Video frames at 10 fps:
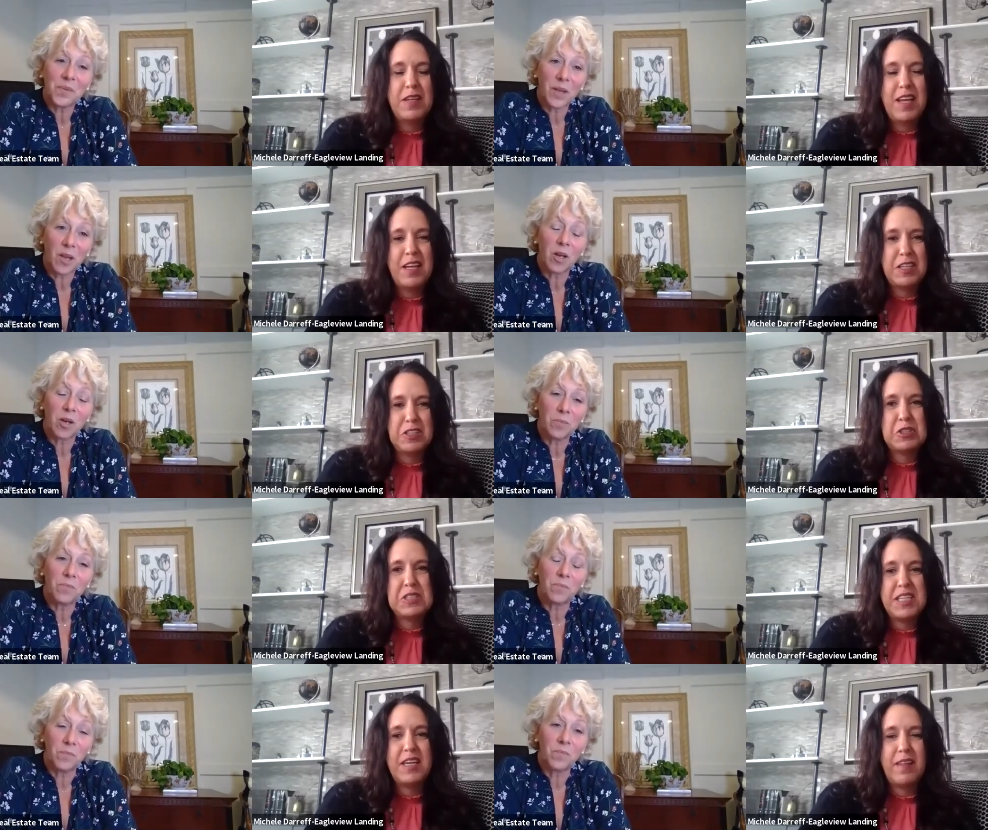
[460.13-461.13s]
Speaker 1: and
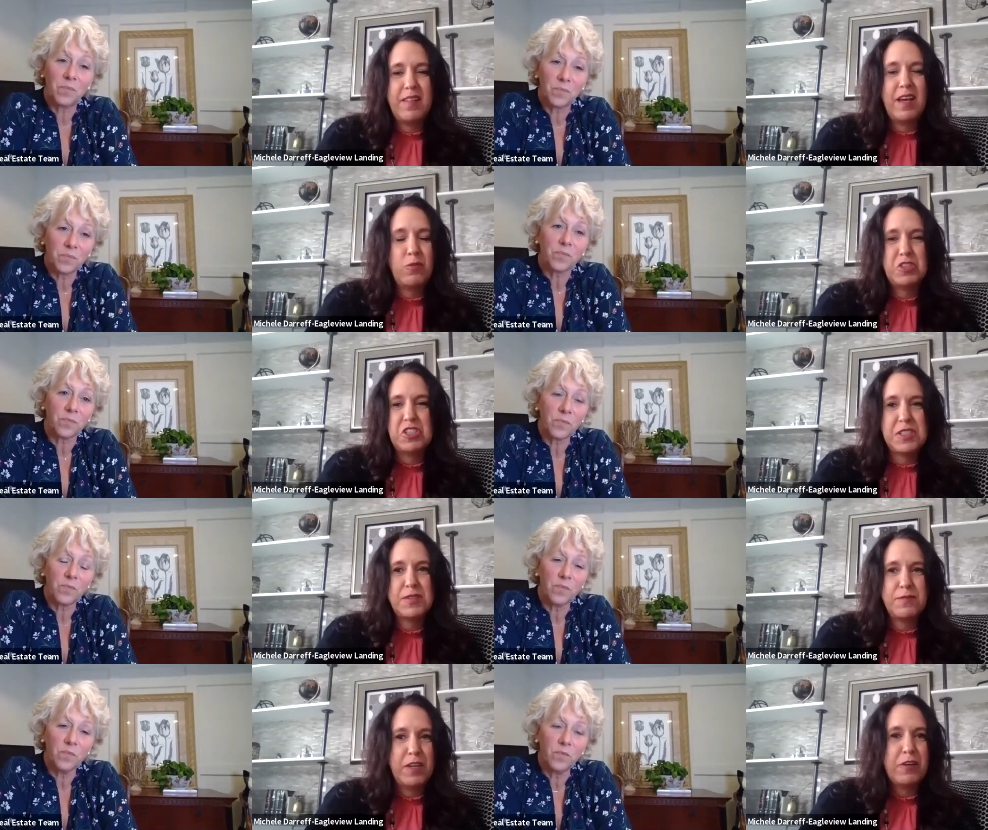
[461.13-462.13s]
understand that we're
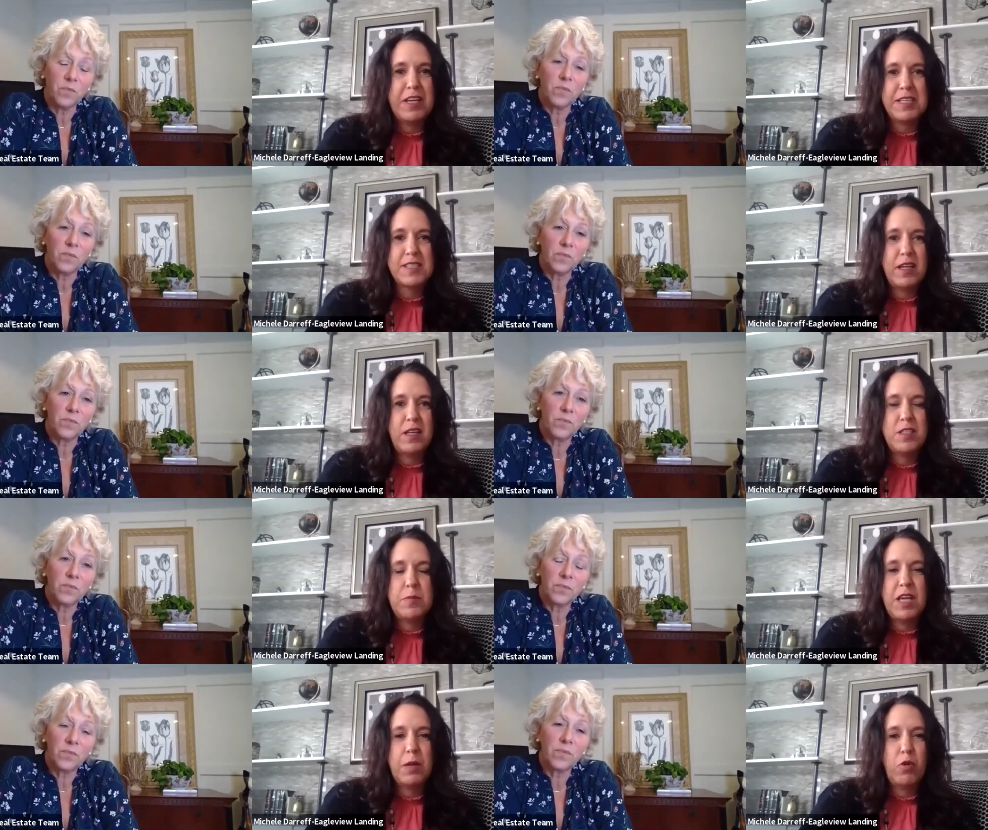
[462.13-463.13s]
just very excited
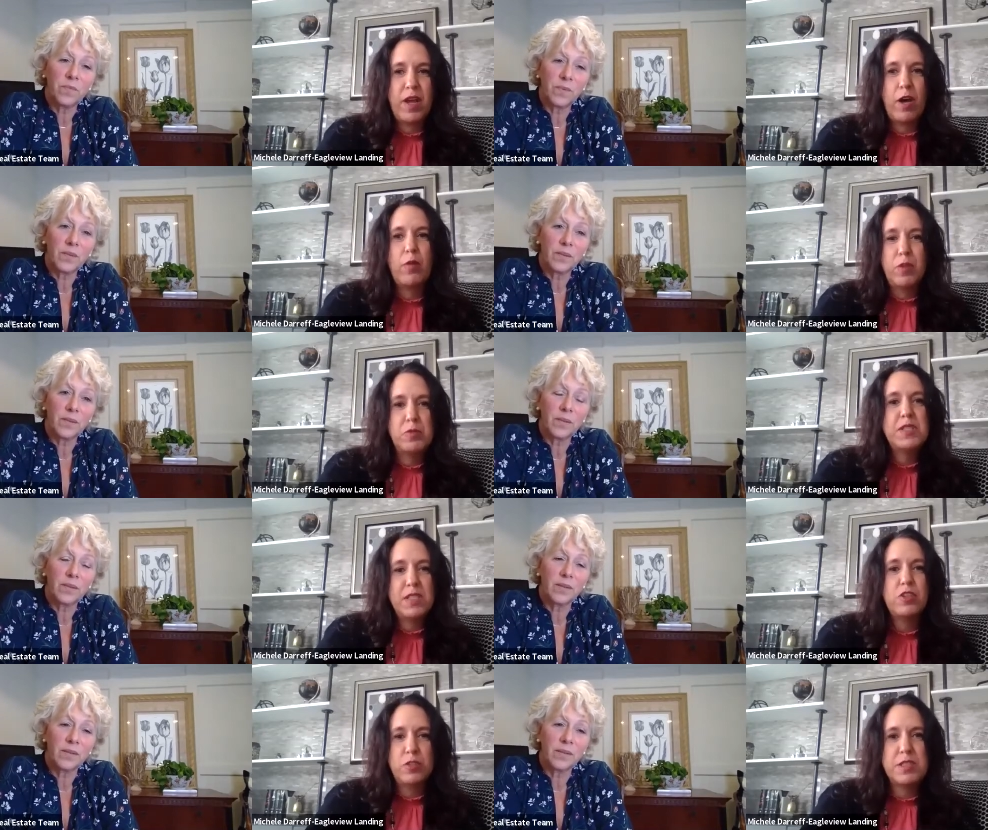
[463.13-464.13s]
to be able to help those
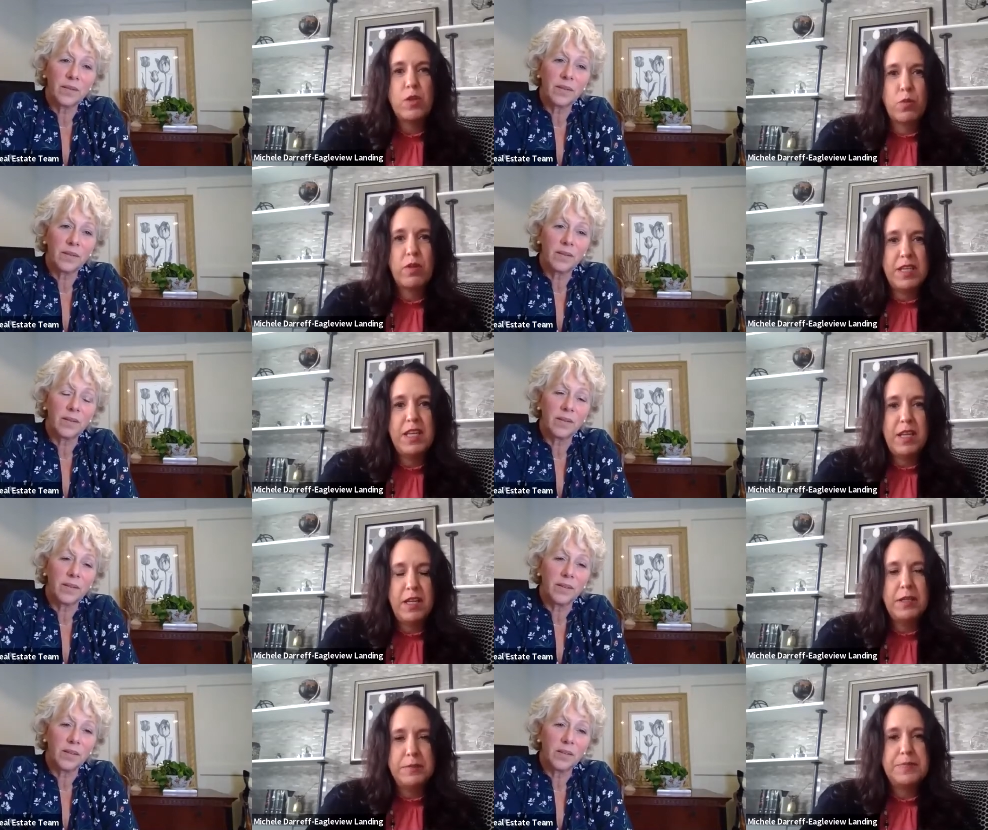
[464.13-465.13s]
seniors that really
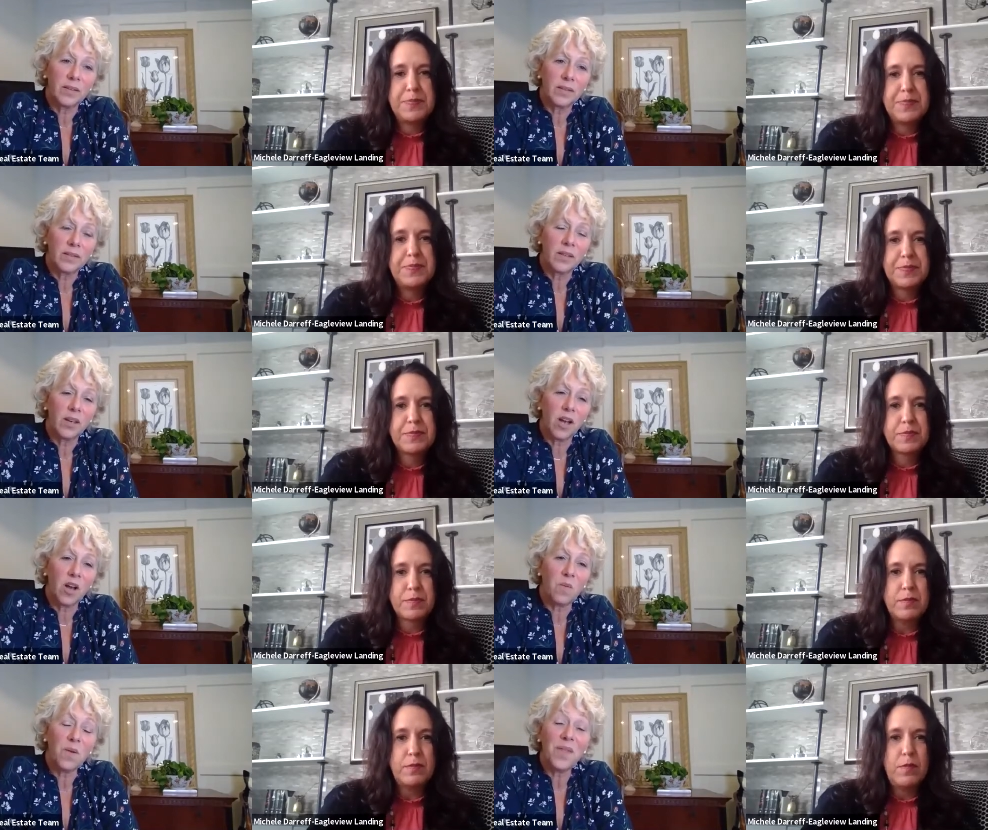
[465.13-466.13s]
need it.
Speaker 2: Oh,
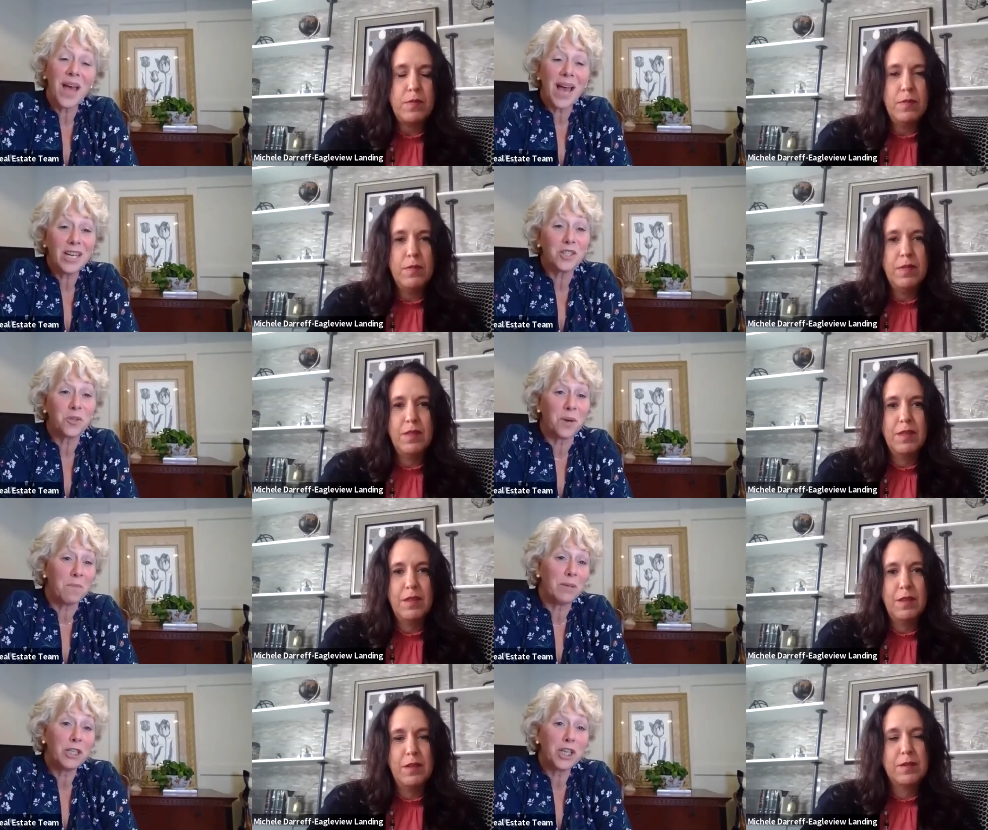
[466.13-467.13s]
well, that is great.
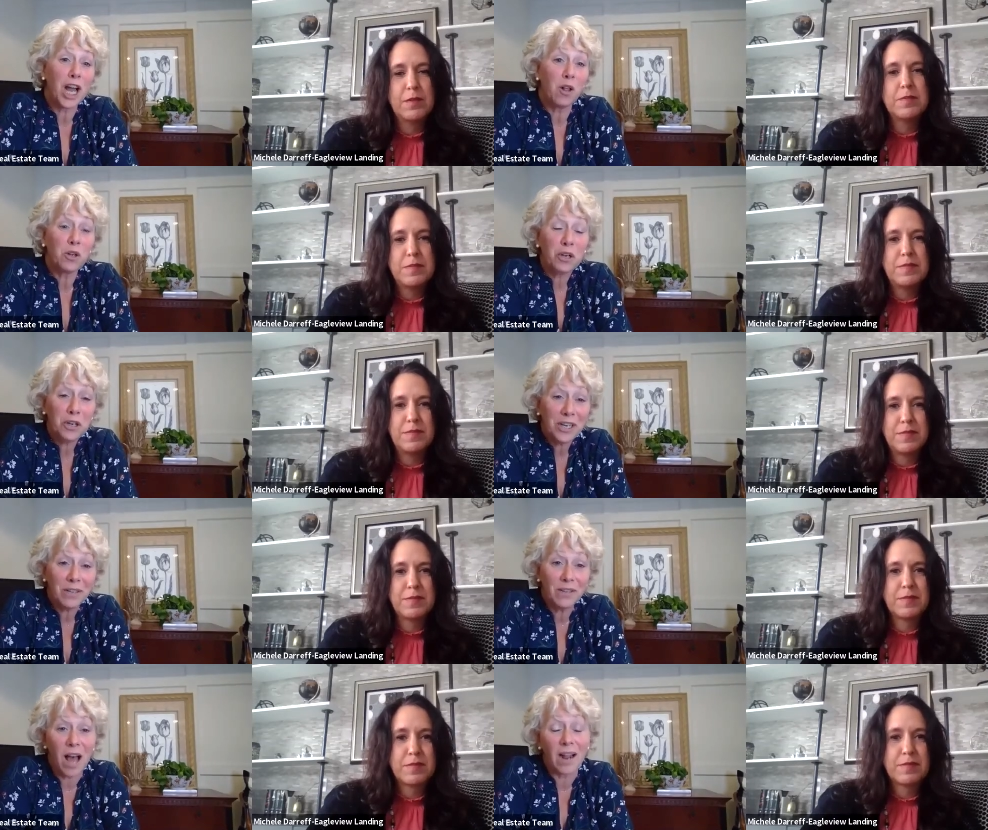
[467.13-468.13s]
Michelle, good
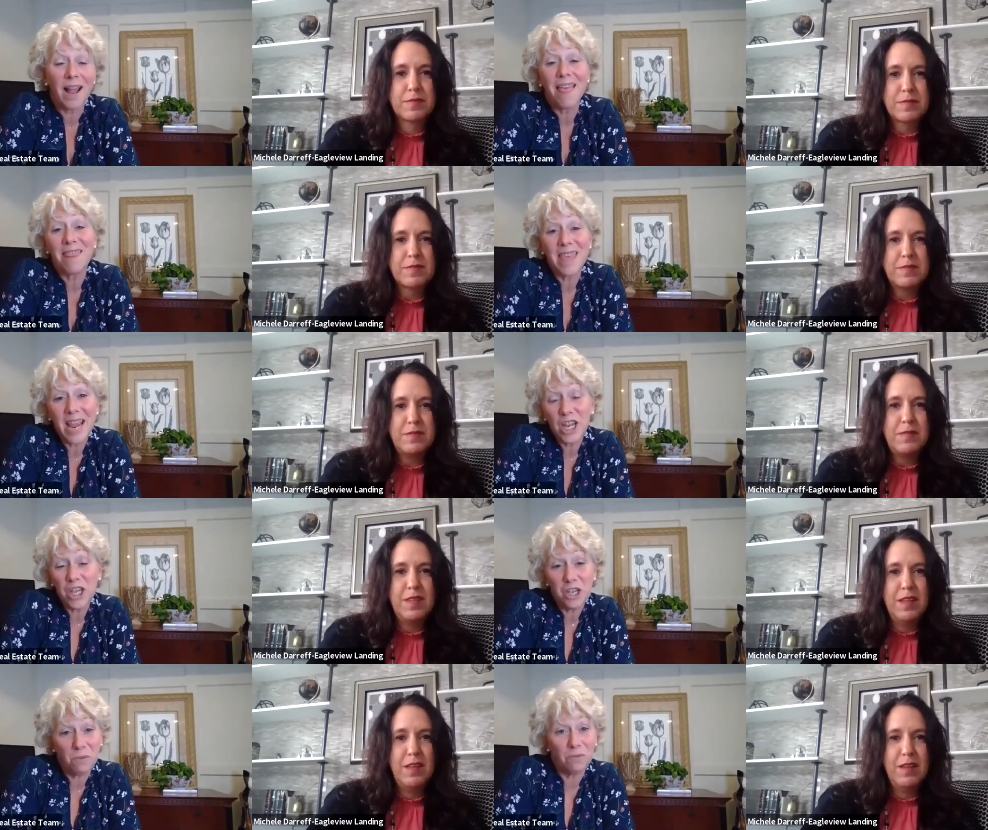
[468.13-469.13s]
luck. Thank
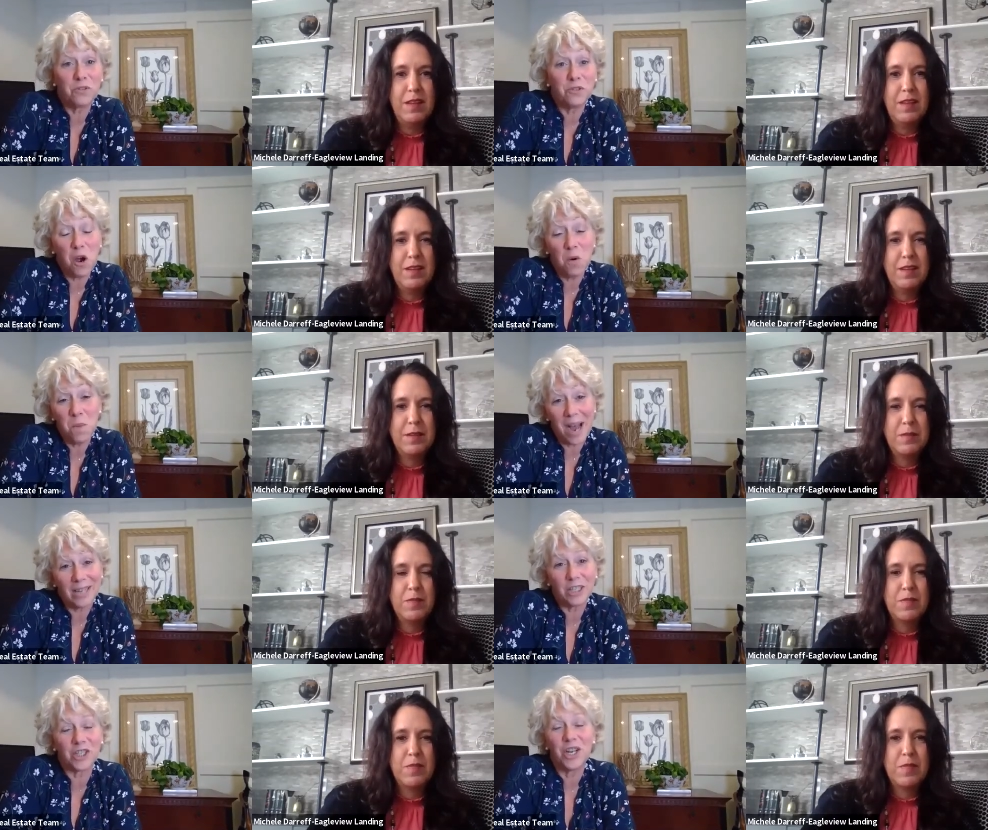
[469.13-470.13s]
you so
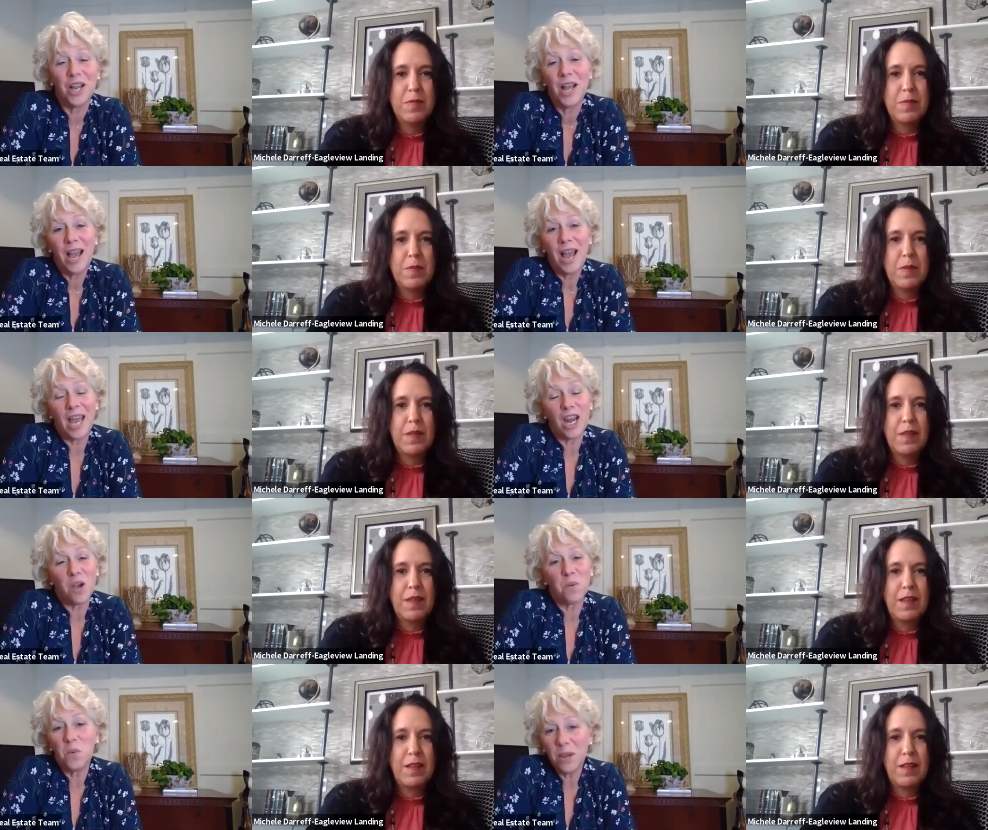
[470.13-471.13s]
much.
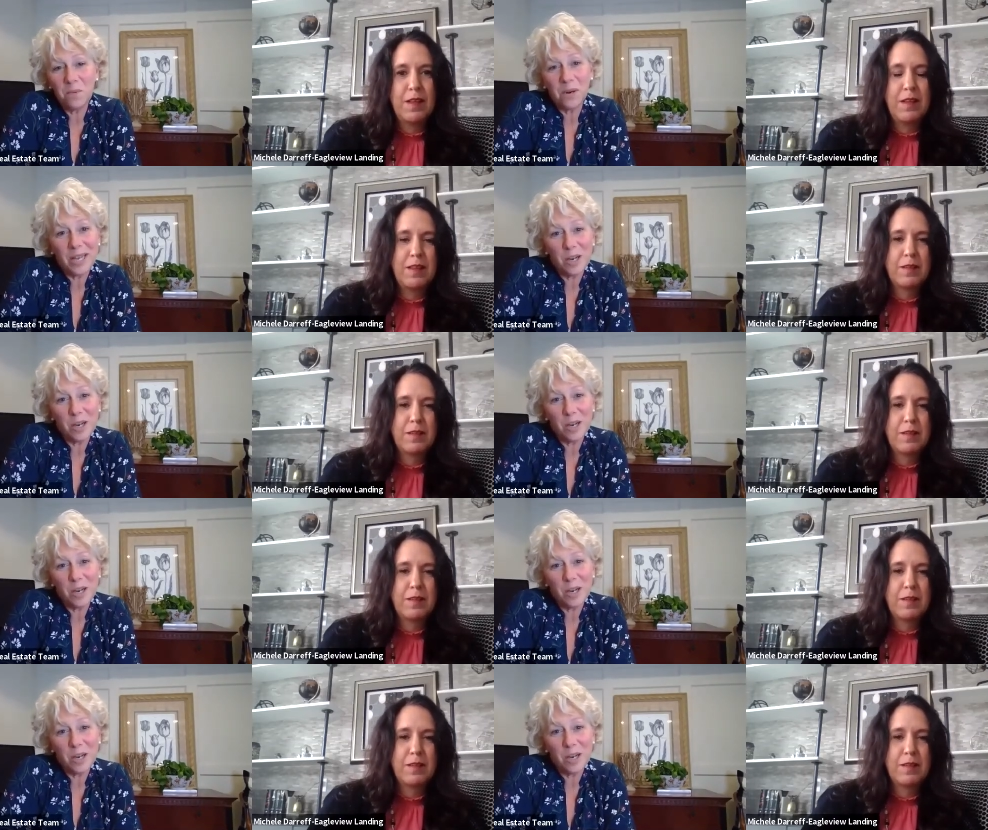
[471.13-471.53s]
And we really